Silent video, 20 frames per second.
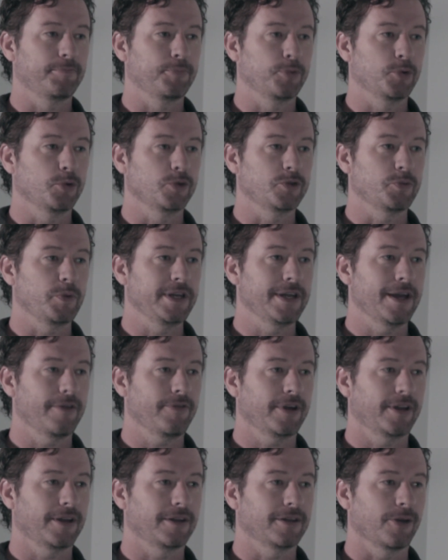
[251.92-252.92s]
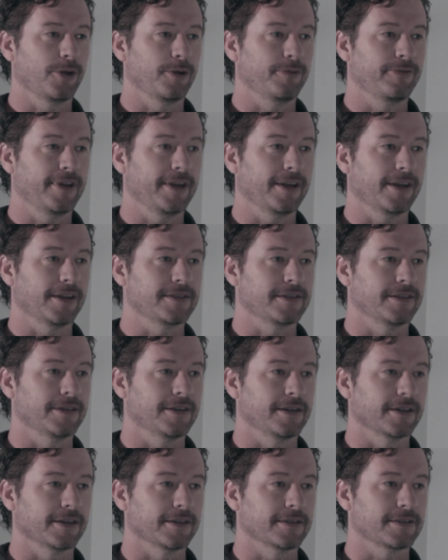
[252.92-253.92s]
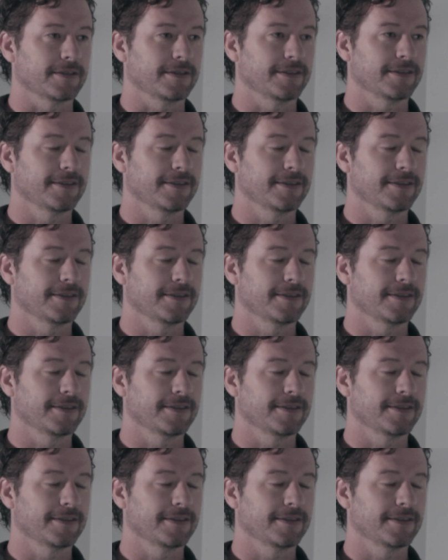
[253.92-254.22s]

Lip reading: We have pools. We never get to go to Vegas in August.